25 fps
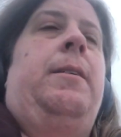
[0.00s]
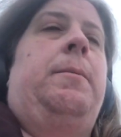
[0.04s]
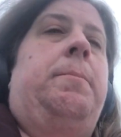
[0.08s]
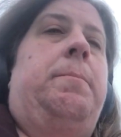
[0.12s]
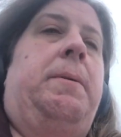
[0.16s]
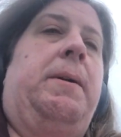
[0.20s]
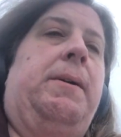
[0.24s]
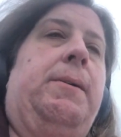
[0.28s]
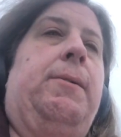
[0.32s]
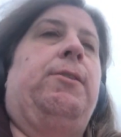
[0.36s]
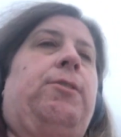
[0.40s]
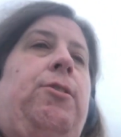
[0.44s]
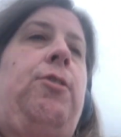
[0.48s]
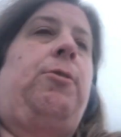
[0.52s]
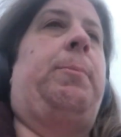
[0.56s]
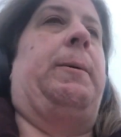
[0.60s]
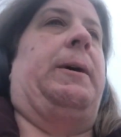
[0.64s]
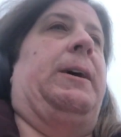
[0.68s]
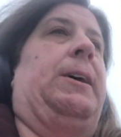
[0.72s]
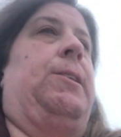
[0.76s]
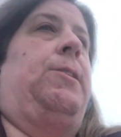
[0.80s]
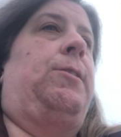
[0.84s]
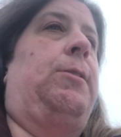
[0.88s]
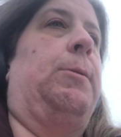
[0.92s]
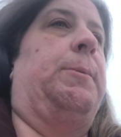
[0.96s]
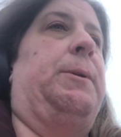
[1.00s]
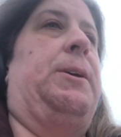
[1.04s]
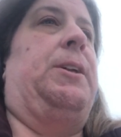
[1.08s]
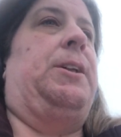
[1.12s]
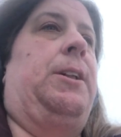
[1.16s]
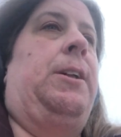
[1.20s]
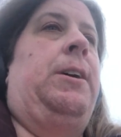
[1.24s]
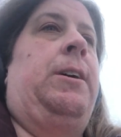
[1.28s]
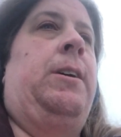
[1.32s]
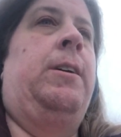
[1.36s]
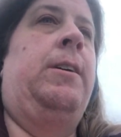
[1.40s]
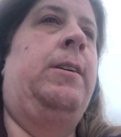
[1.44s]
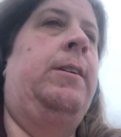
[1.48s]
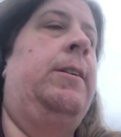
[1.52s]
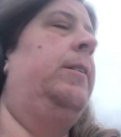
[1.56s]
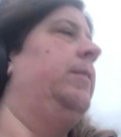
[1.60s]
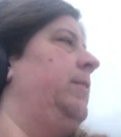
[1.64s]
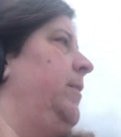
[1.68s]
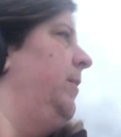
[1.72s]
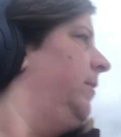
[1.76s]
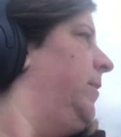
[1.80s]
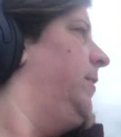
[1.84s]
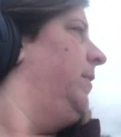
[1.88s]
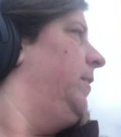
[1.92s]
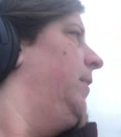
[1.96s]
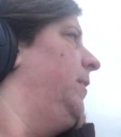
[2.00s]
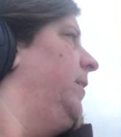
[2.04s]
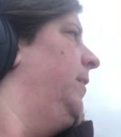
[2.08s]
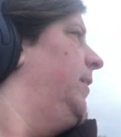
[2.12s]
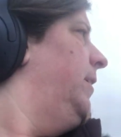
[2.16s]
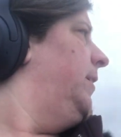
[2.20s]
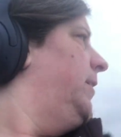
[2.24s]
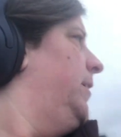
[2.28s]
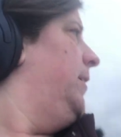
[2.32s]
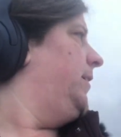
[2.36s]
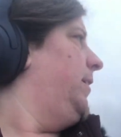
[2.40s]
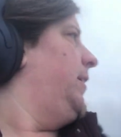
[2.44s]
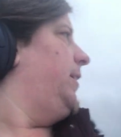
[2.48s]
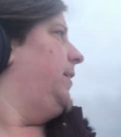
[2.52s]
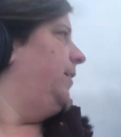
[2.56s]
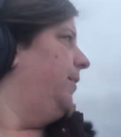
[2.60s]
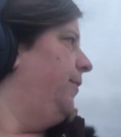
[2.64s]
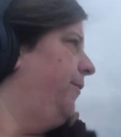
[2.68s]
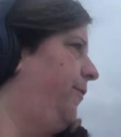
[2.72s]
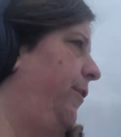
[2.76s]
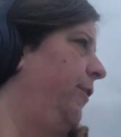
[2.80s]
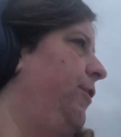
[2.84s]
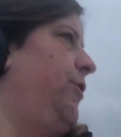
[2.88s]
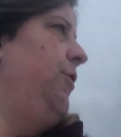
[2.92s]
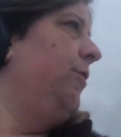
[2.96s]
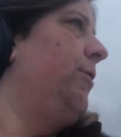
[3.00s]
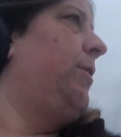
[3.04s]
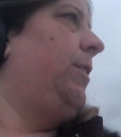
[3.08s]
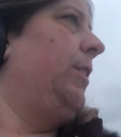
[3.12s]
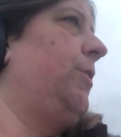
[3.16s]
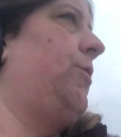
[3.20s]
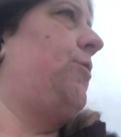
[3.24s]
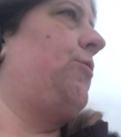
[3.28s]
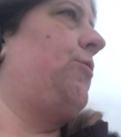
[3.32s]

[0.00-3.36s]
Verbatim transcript: Be responsible. And if you do get